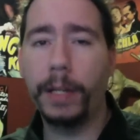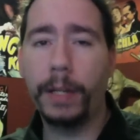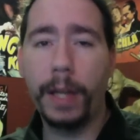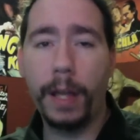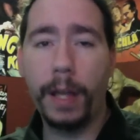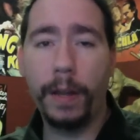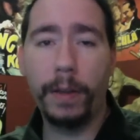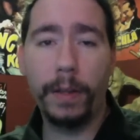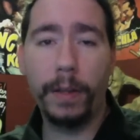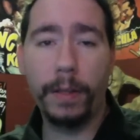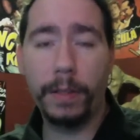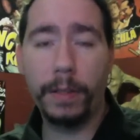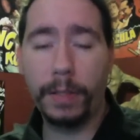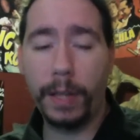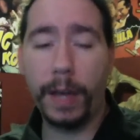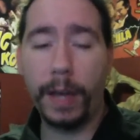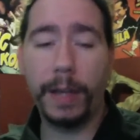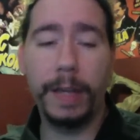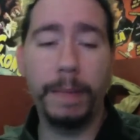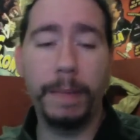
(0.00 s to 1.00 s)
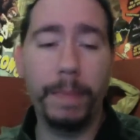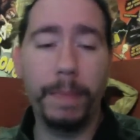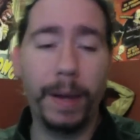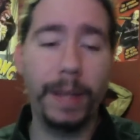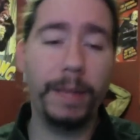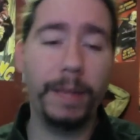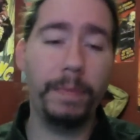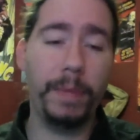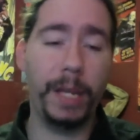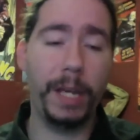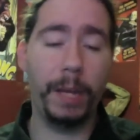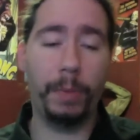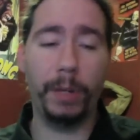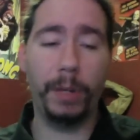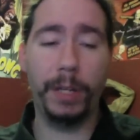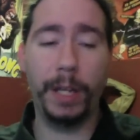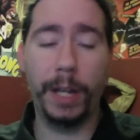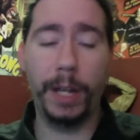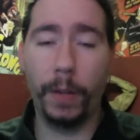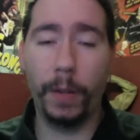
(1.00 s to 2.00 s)
And, he might be able
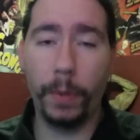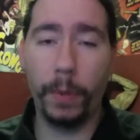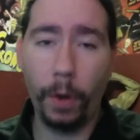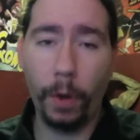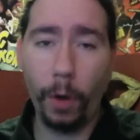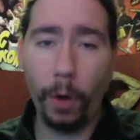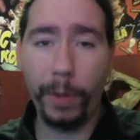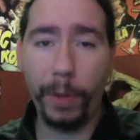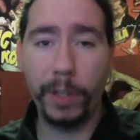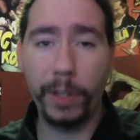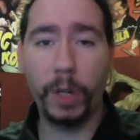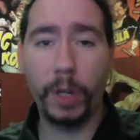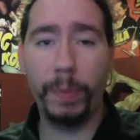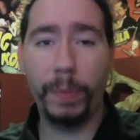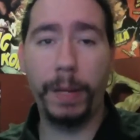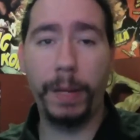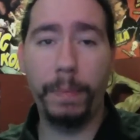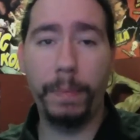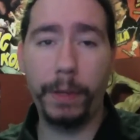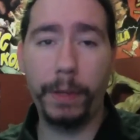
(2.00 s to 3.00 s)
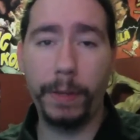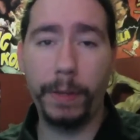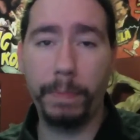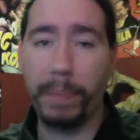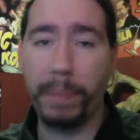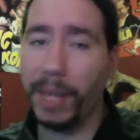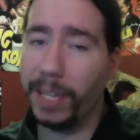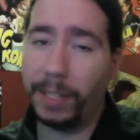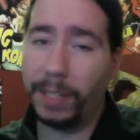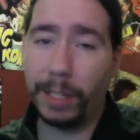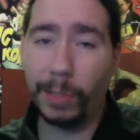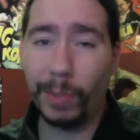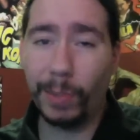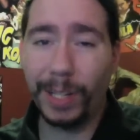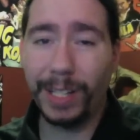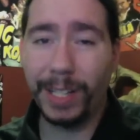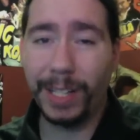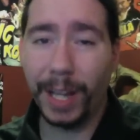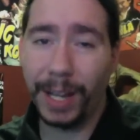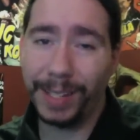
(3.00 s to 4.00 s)
to get out of the hole, but he's going to be in a million pieces when
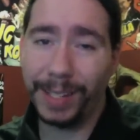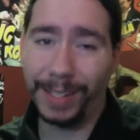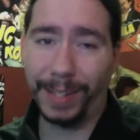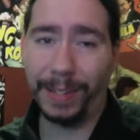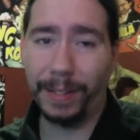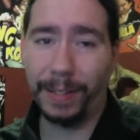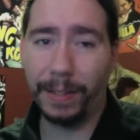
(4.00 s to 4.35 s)
he does it.